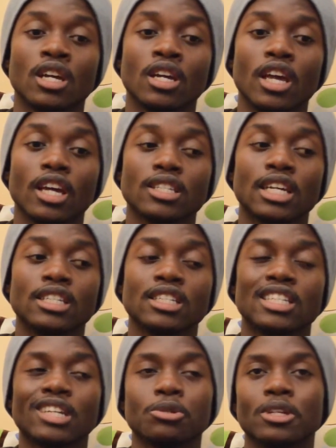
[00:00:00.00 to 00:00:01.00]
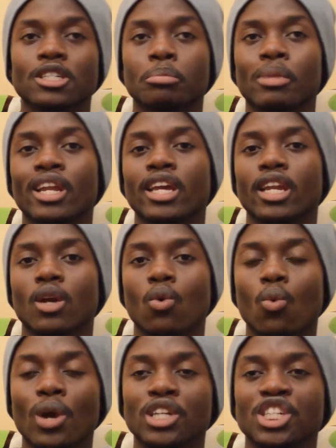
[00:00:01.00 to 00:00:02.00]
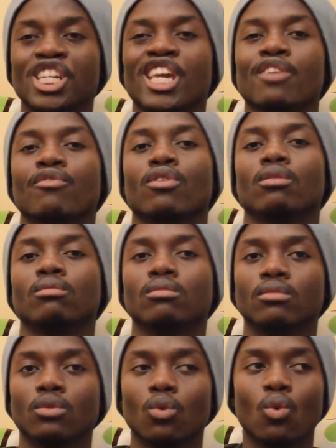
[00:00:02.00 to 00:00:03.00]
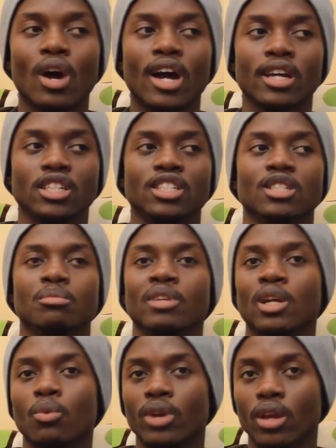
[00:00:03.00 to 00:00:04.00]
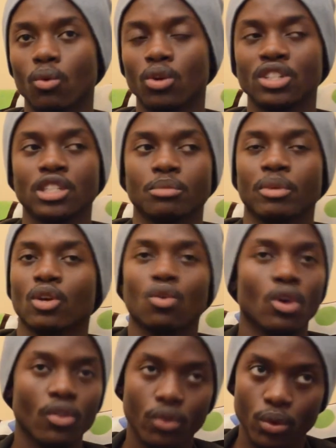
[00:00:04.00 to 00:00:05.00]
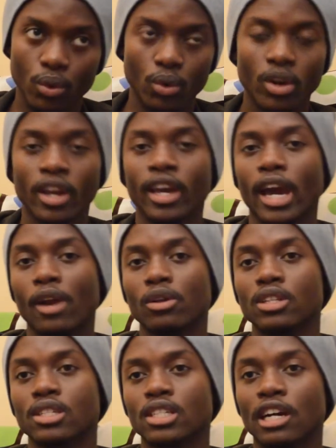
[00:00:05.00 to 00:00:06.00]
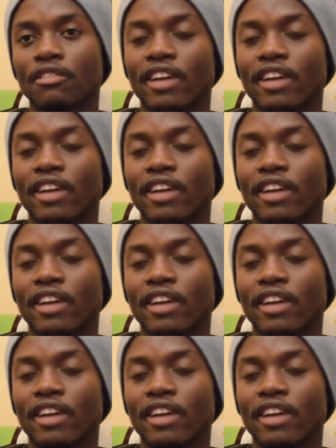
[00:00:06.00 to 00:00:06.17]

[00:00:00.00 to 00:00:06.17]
Xtatic starts with explaining where she came from, why she's been away, what she's been going through, and all this stuff.